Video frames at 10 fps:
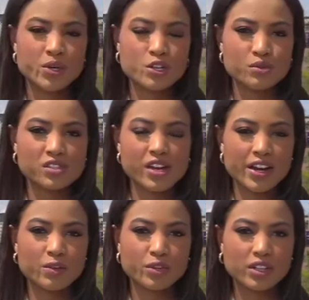to a new
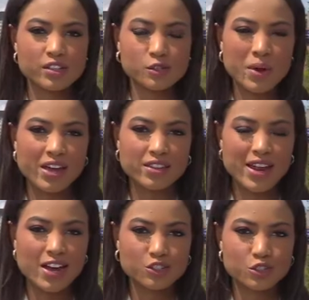study released by the
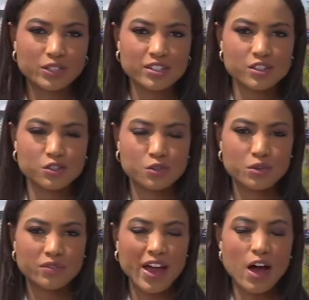National
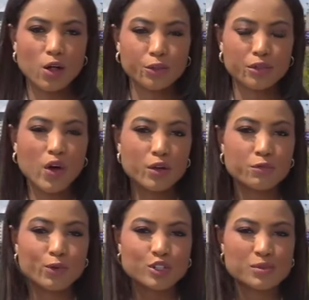Institute of Health, law
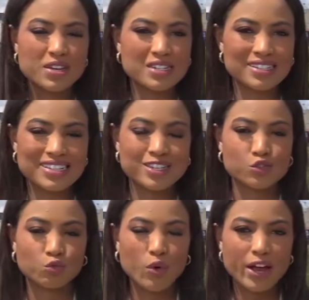enforcement
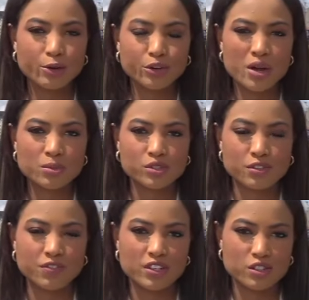seized record numbers
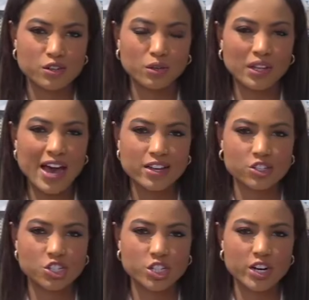of fentanyl
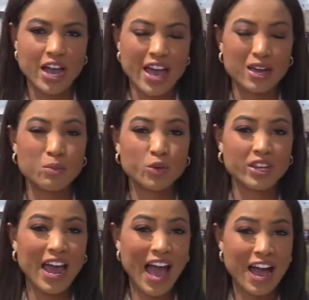last year, and more
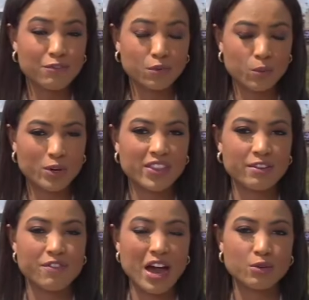than half of what they
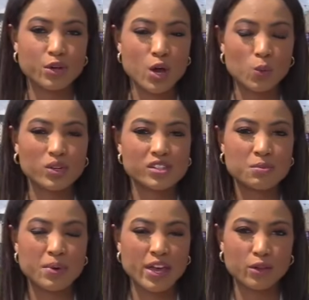found was
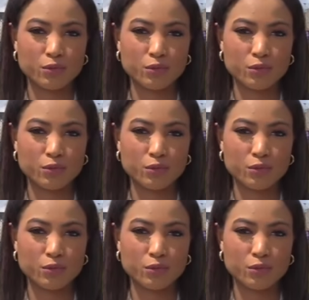in pill